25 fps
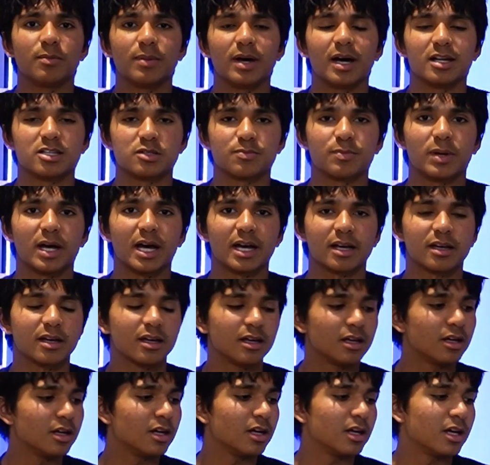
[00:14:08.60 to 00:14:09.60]
to bounce back.
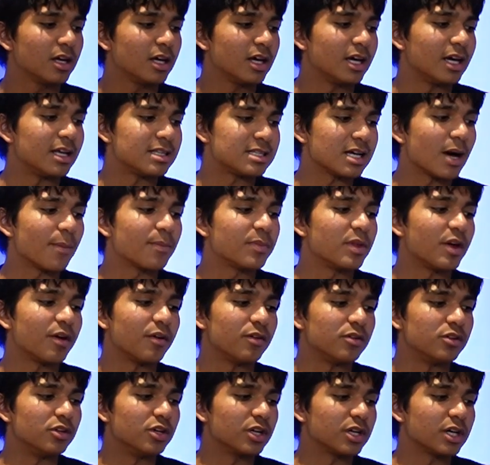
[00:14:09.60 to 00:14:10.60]
It's up there
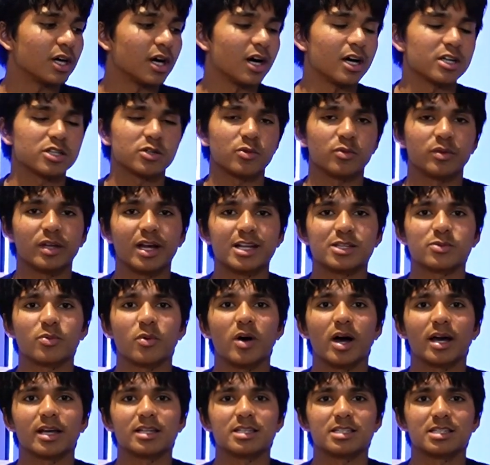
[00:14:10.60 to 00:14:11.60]
in Newcastle, and that's
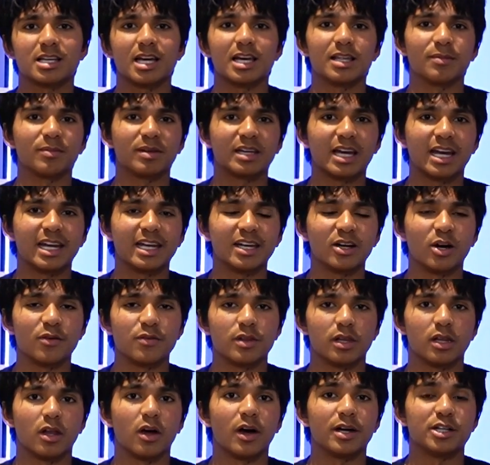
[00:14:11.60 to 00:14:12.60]
why I can see them getting
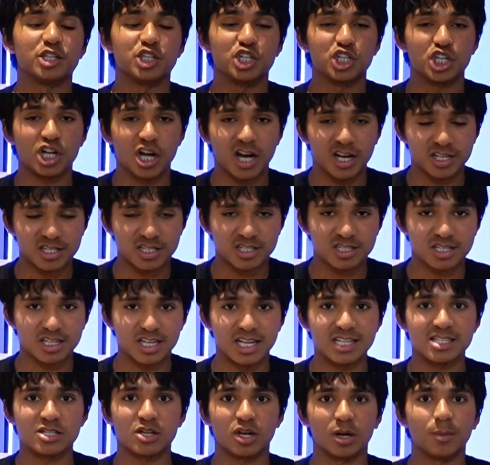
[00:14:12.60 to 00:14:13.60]
over the line. Just,
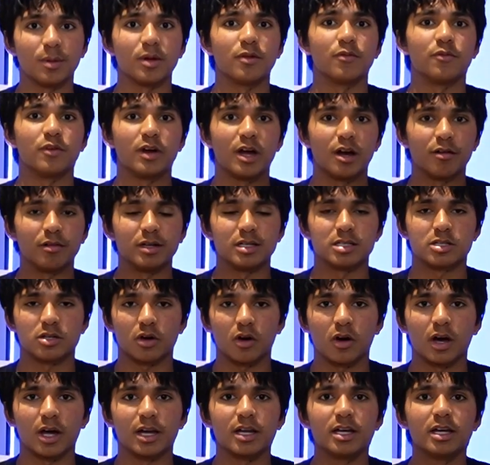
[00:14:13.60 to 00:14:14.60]
it's going to be a very
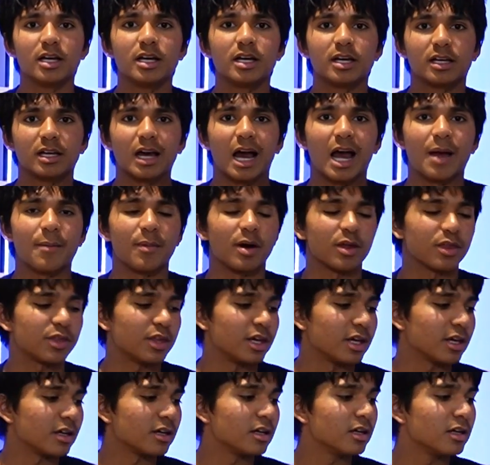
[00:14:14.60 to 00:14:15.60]
tight game, I
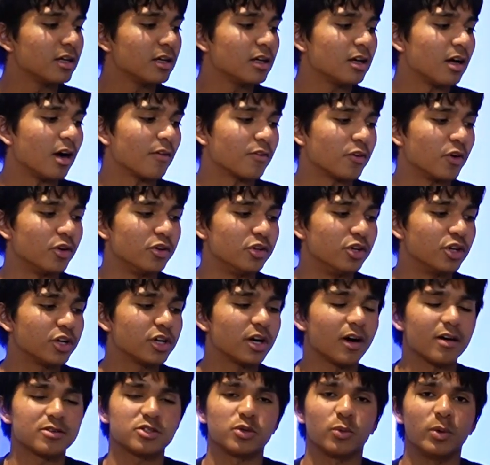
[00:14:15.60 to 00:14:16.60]
think. I've got
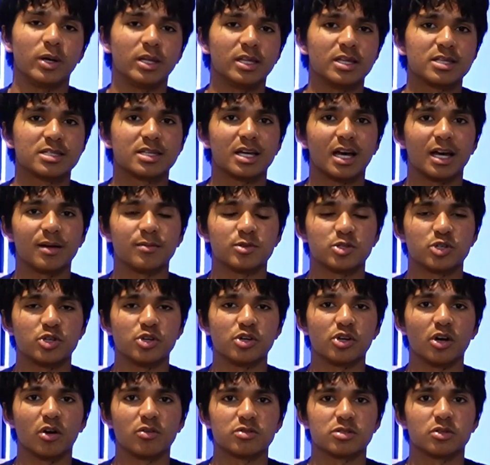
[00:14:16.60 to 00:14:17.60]
Newcastle winning this game
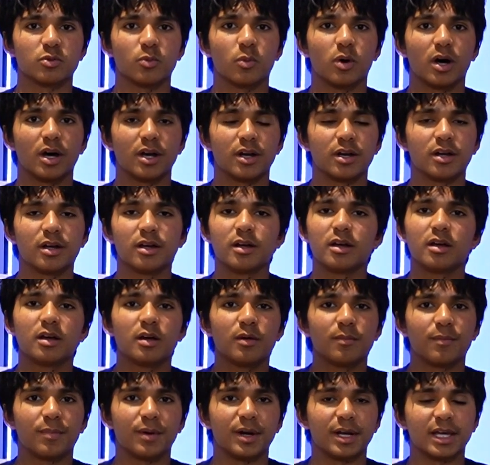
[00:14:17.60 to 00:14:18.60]
2-1.
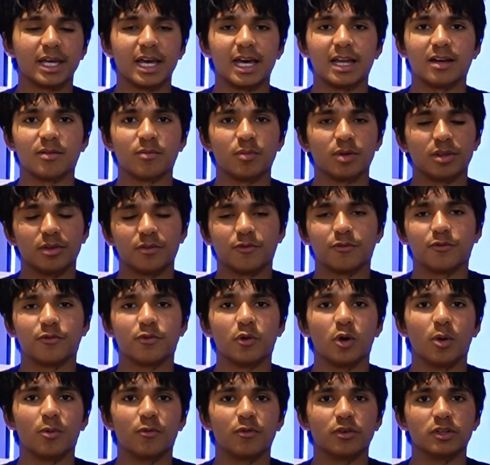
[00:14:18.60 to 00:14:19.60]
But again, with the
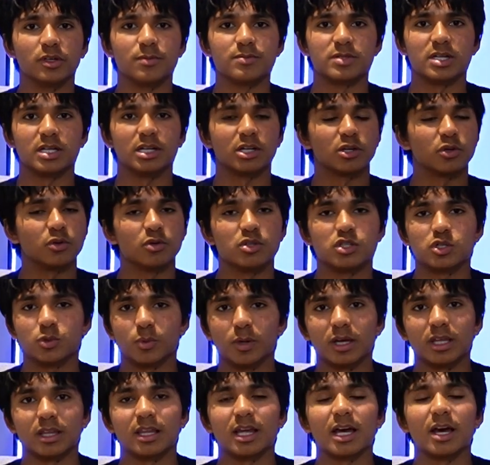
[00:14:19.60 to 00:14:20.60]
form Fulham's in, it could
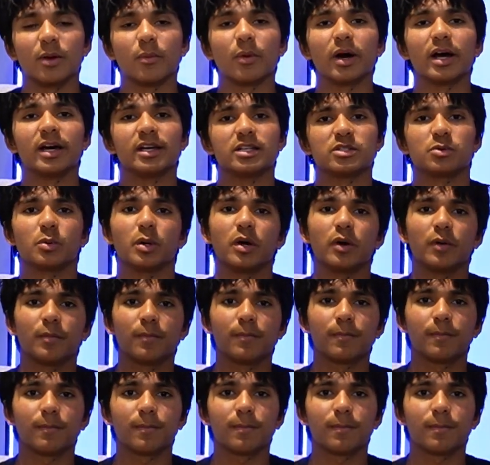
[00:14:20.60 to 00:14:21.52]
swing their way as well.